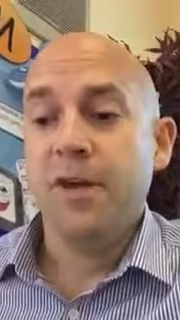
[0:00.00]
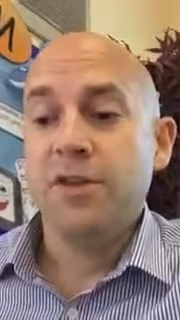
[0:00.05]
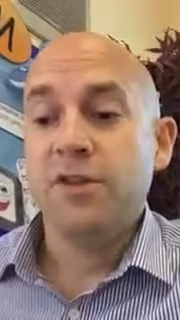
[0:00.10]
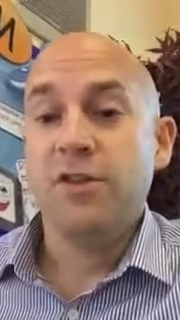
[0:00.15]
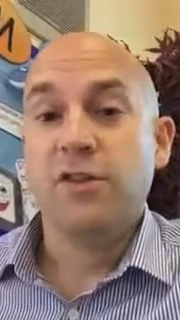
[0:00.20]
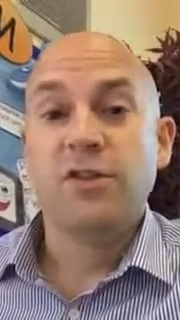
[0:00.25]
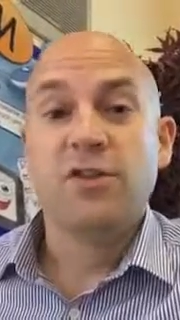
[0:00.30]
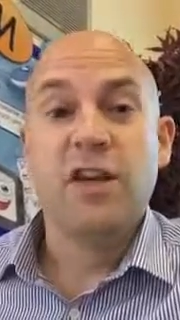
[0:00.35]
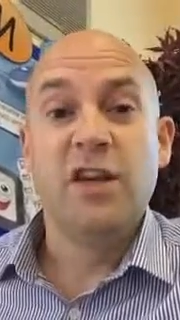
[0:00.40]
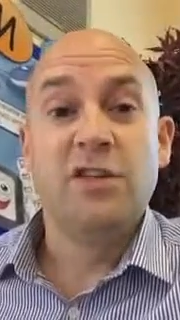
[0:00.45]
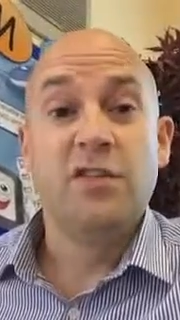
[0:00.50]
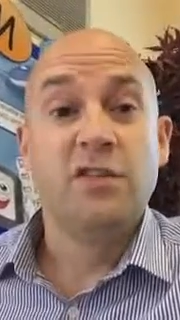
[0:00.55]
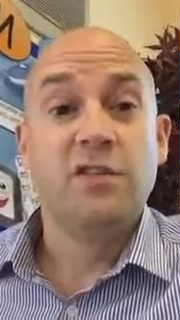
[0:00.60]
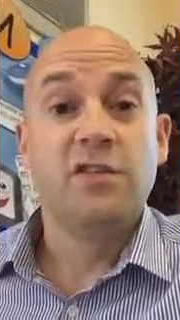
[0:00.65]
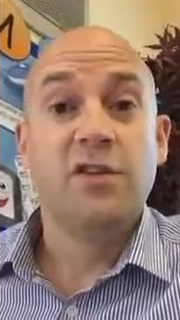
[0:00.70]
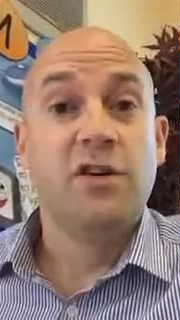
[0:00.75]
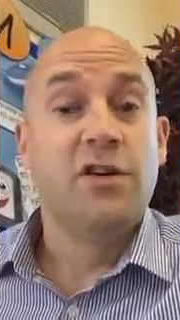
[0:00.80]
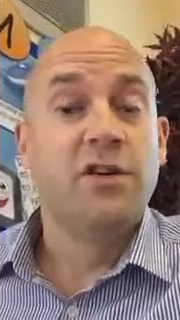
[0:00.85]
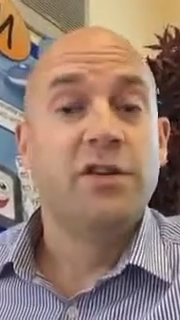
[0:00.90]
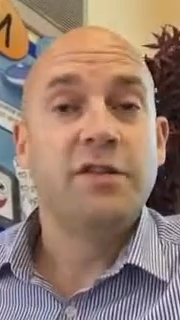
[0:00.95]
Your
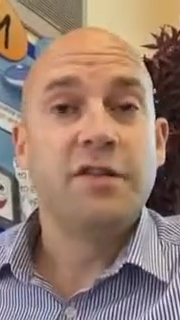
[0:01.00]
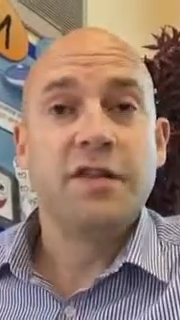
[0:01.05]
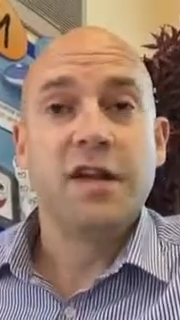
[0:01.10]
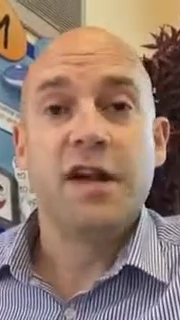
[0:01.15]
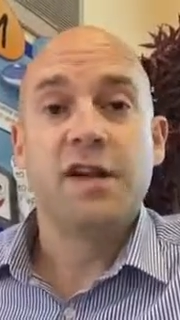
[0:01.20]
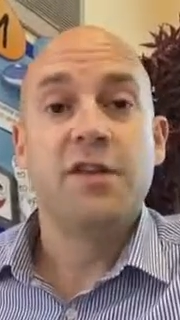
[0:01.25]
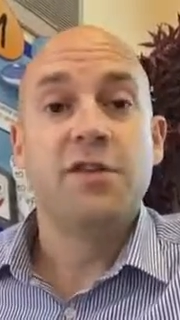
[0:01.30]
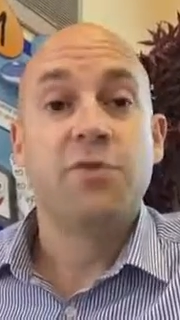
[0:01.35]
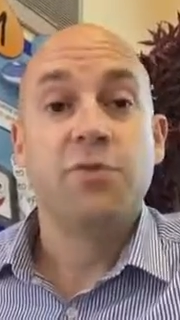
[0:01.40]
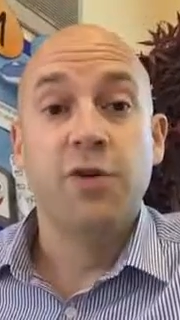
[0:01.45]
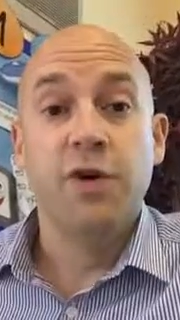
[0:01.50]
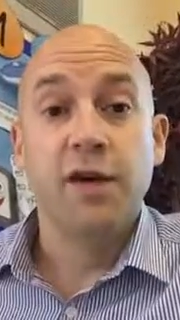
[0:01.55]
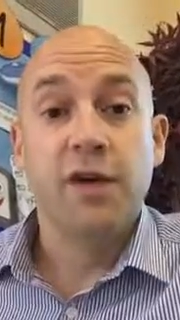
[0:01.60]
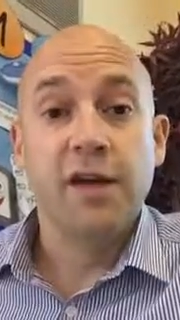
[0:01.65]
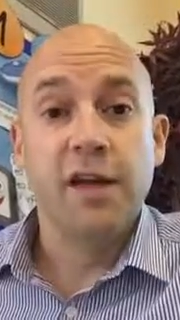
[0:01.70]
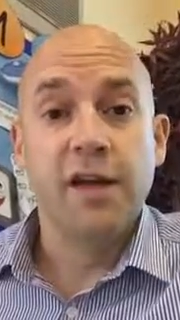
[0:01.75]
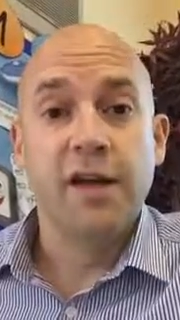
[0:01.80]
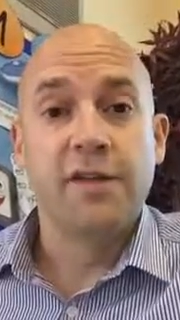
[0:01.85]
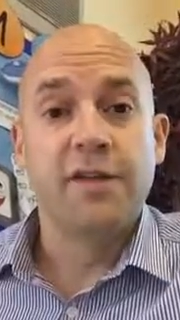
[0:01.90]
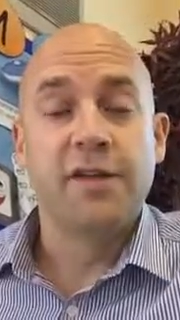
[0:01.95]
teachers all started
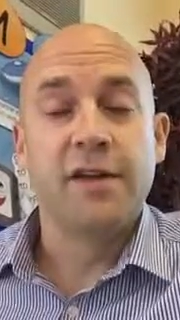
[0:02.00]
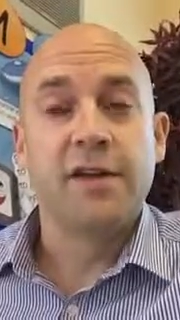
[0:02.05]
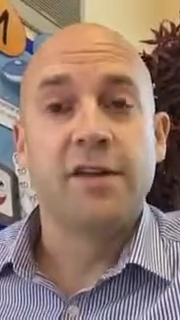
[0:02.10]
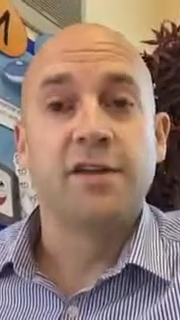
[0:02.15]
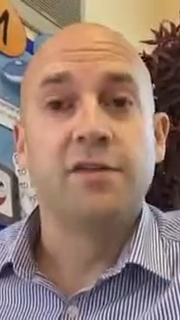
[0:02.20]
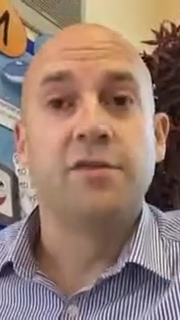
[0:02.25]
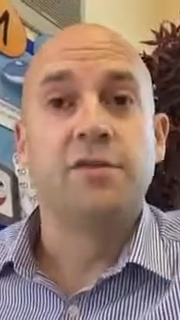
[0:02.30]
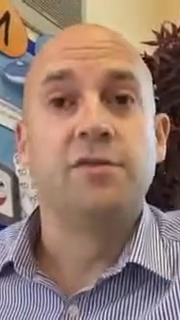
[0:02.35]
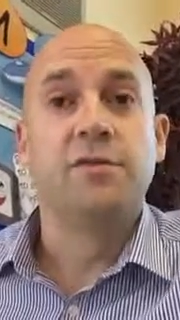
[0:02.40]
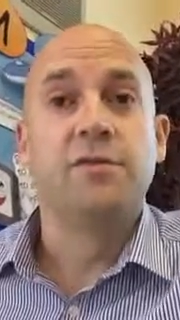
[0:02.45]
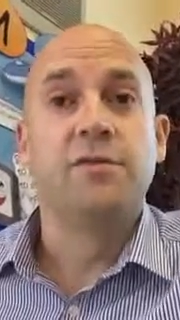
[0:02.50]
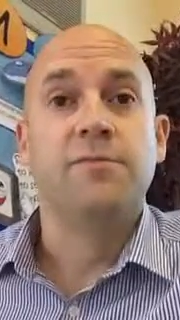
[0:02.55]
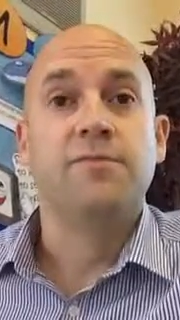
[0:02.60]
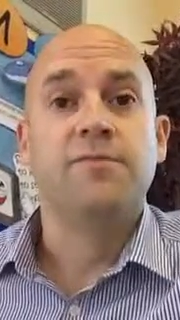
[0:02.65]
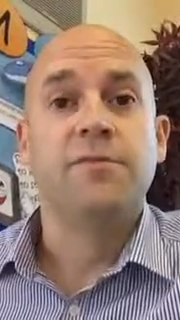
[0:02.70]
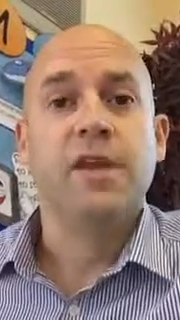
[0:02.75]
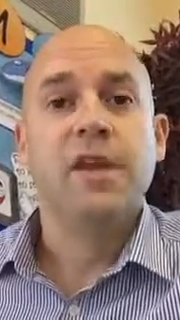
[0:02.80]
working at their school.